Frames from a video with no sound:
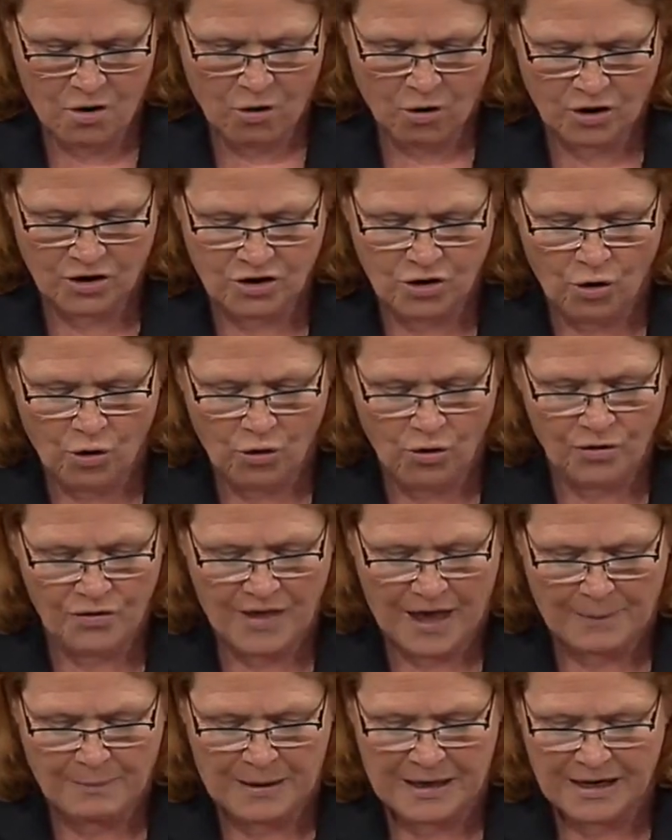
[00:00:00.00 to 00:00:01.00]
or told
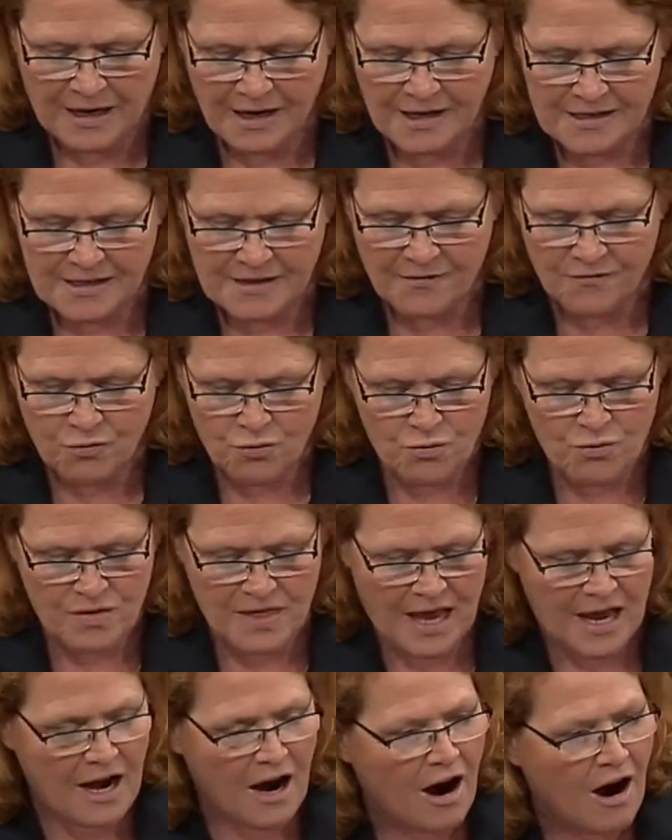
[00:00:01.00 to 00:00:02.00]
that because of who
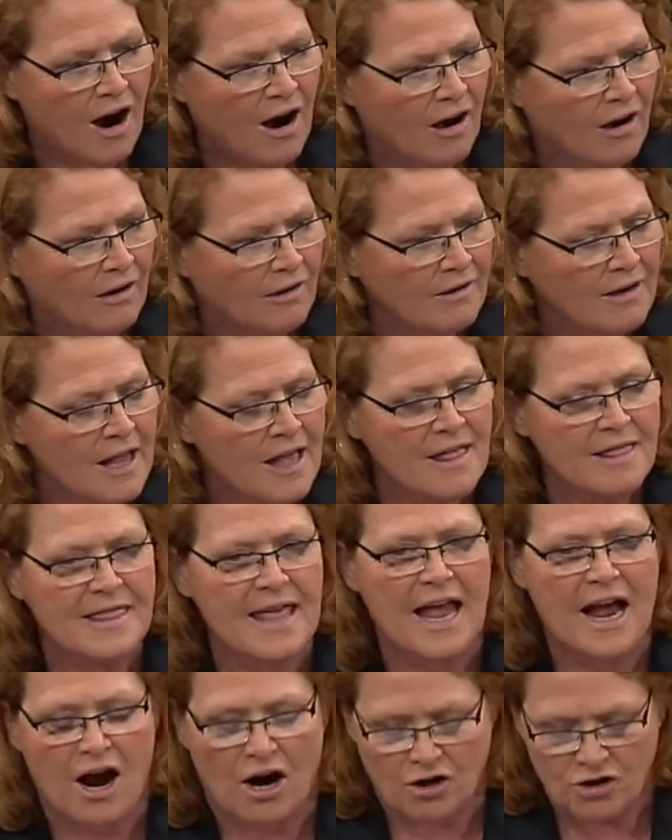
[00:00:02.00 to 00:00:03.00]
they are
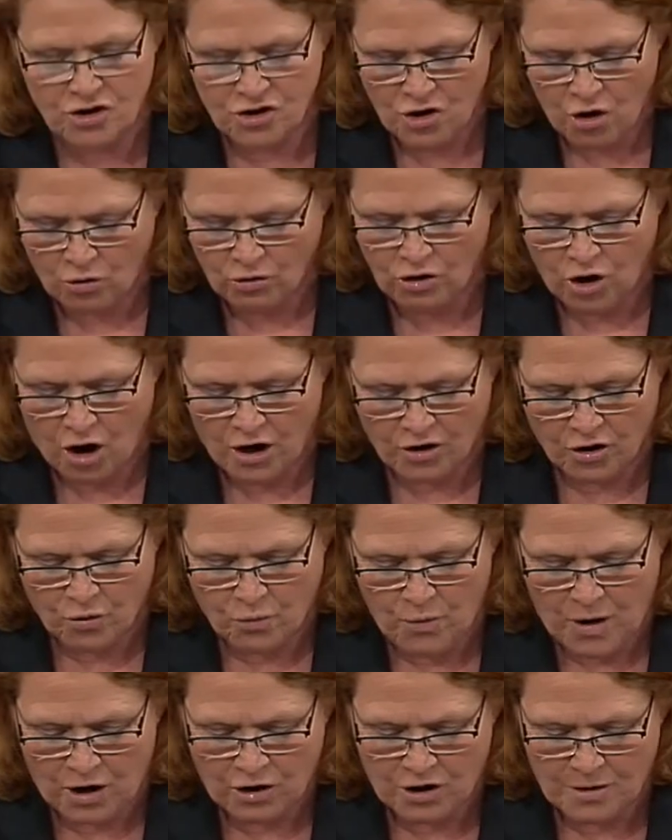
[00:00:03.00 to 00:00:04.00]
no longer
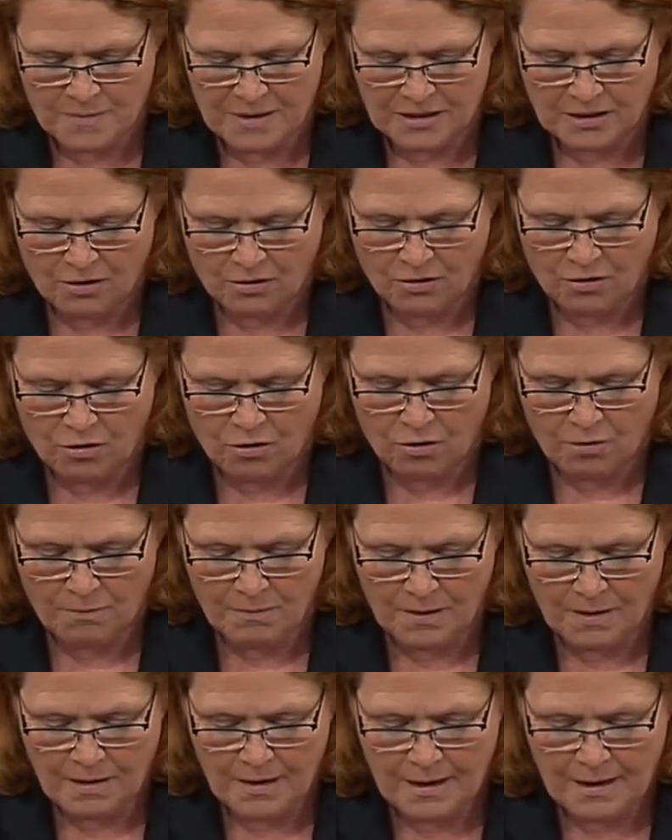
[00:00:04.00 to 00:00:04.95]
welcome in their home.